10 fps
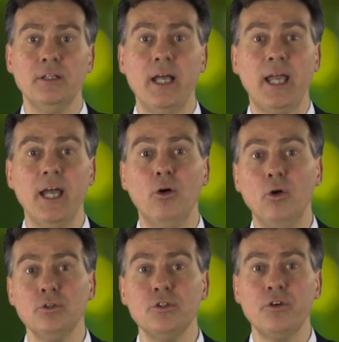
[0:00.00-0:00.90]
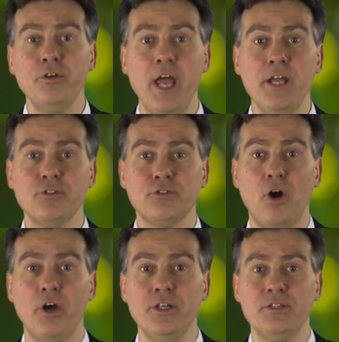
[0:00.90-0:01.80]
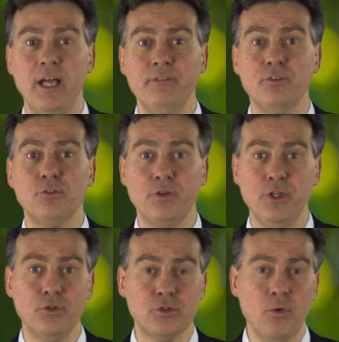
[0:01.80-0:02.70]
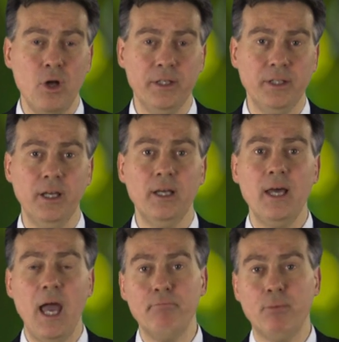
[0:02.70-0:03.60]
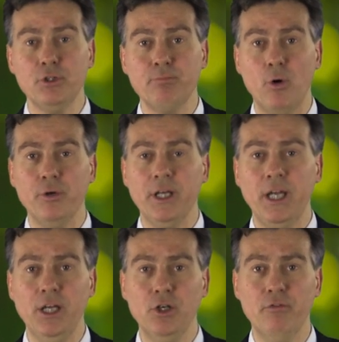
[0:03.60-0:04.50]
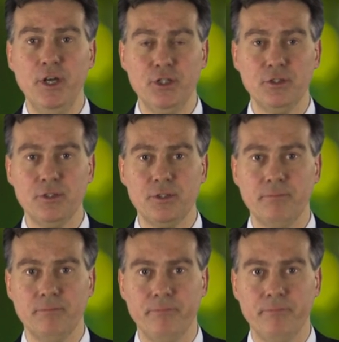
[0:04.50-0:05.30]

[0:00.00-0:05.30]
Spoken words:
they can also create strong incentives to reduce quality and postponing innovations.